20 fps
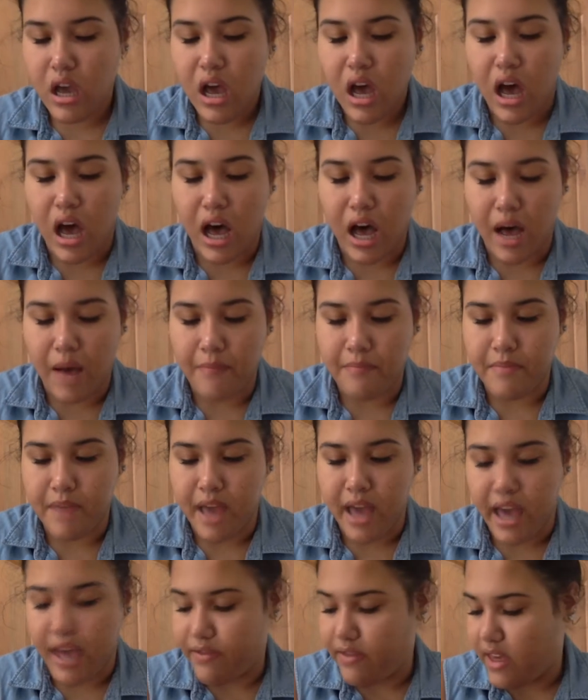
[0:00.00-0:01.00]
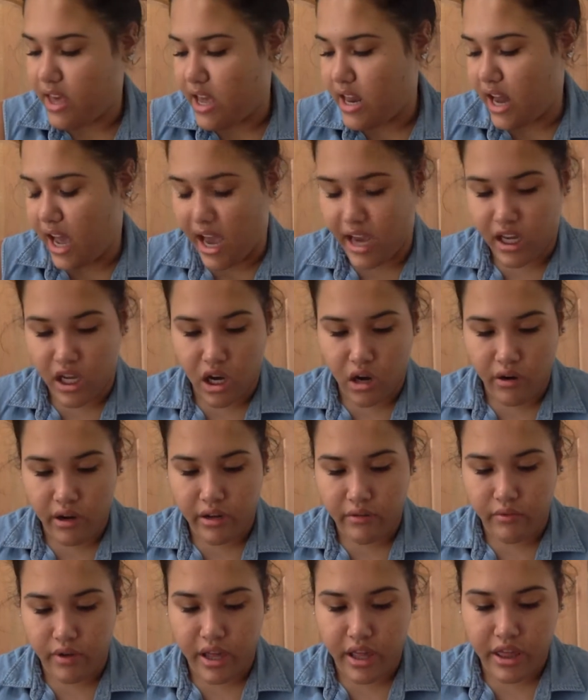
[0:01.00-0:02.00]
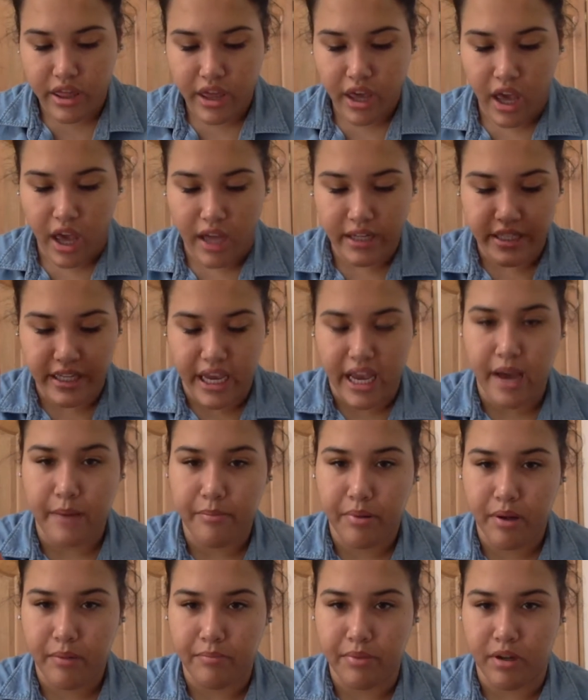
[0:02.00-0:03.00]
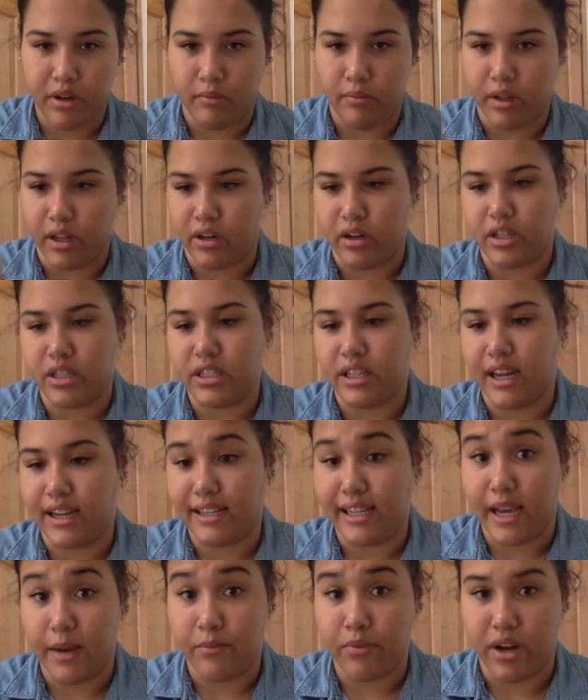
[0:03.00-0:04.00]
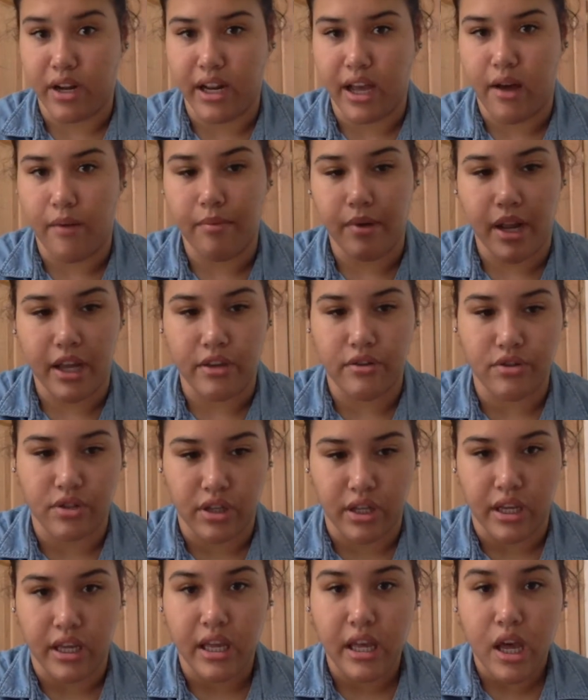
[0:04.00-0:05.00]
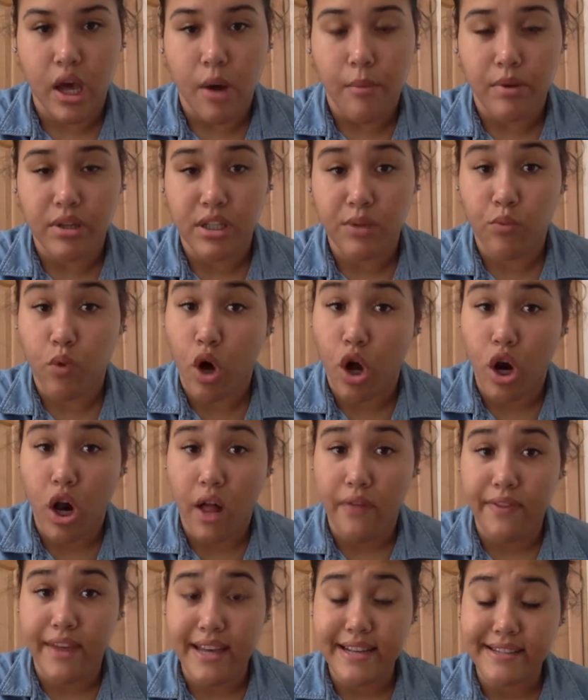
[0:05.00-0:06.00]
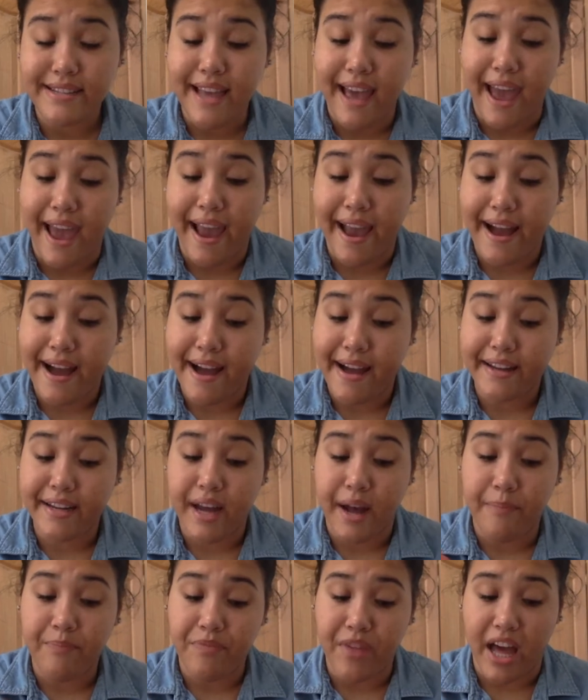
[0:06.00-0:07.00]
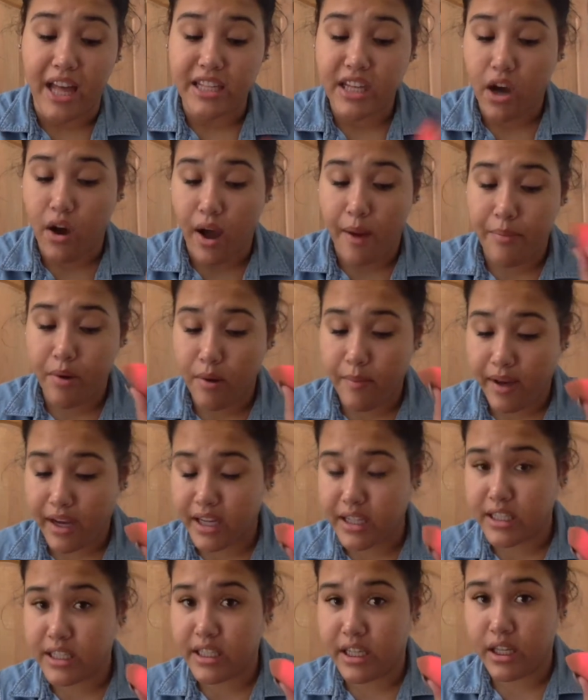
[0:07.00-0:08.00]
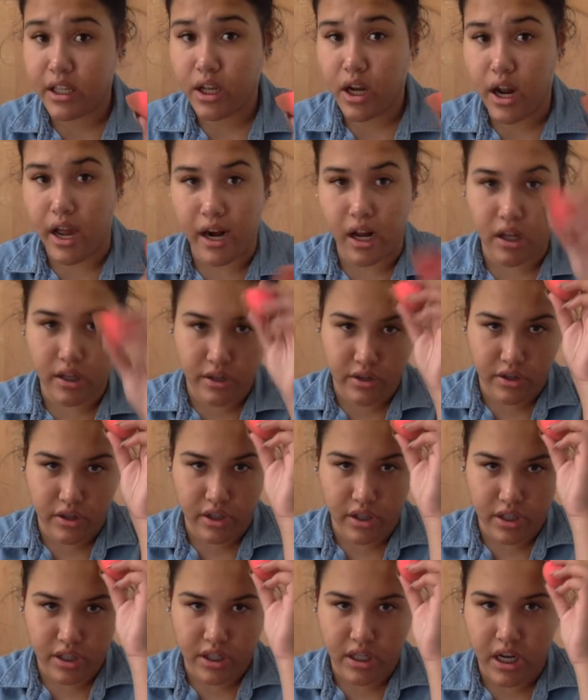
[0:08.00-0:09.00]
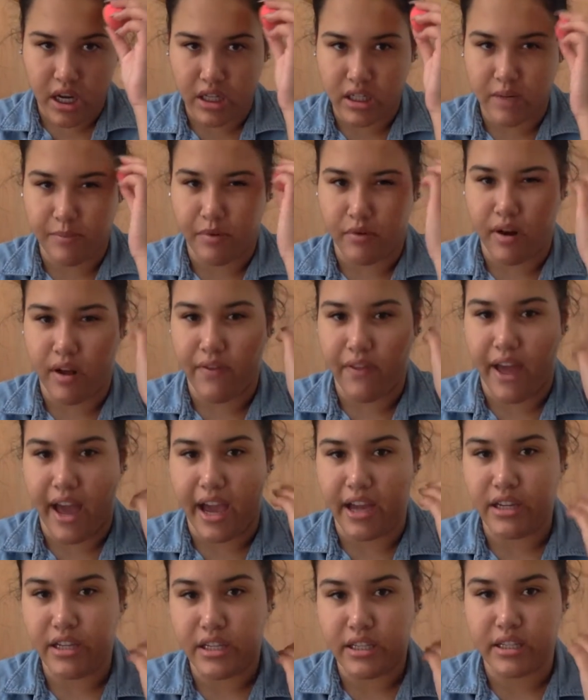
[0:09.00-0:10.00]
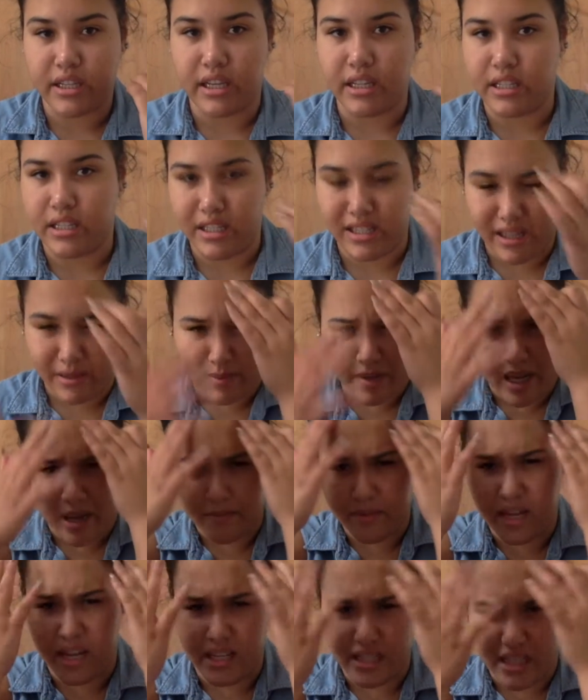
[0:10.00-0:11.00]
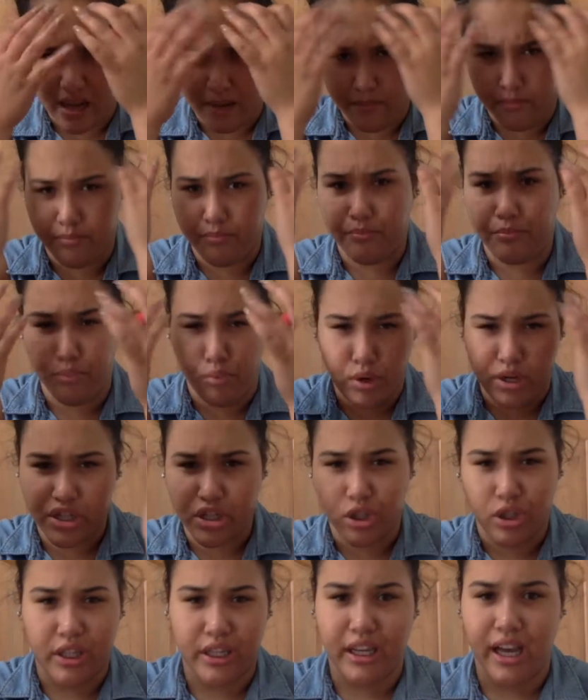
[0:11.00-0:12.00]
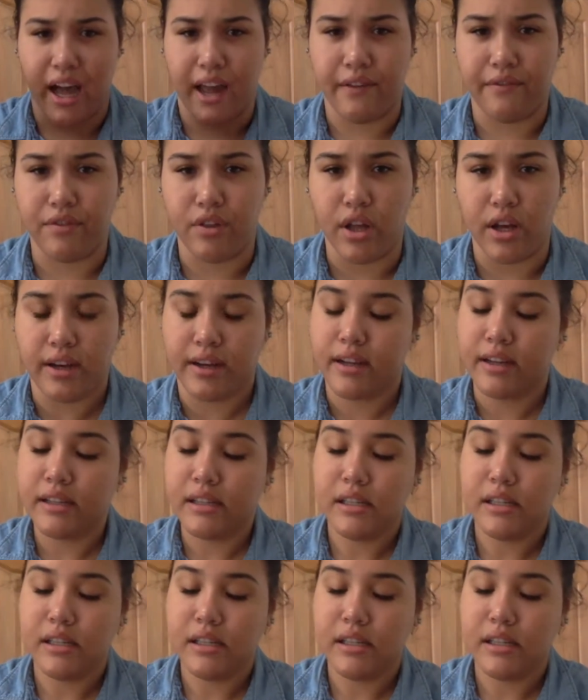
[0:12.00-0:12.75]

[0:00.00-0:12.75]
And then I go in with a damp beauty blender. It's not damp right now, but I usually put some water on this, and that's how I put my concealer. And I'll usually just touch up around the edges because it sometimes has that bristly kind of look.